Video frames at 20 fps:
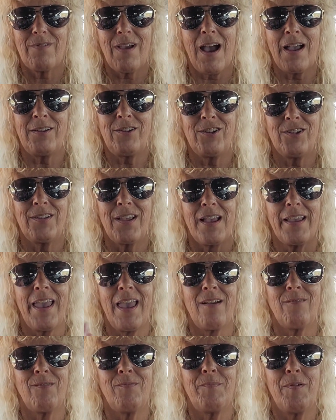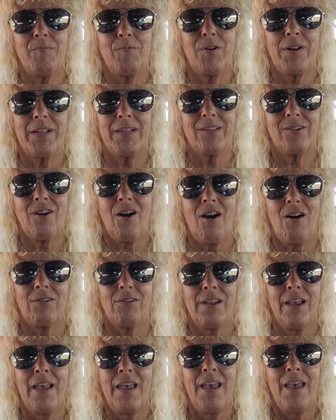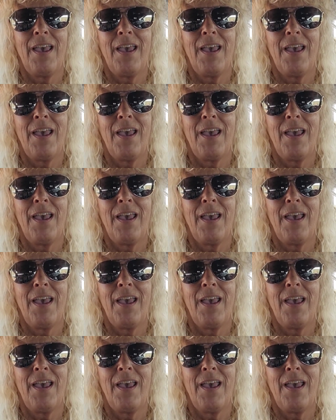I can't remember what it's called.